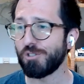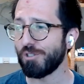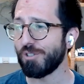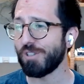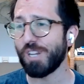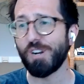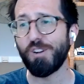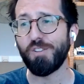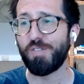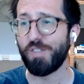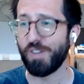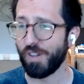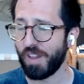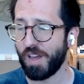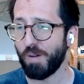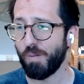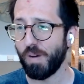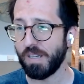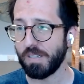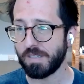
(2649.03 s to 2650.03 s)
And I'm sure that
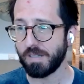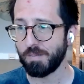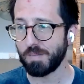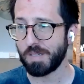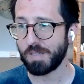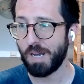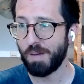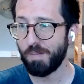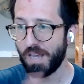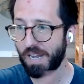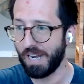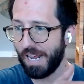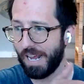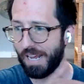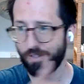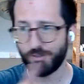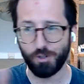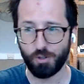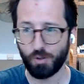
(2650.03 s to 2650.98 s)
I'll feel that way sometime.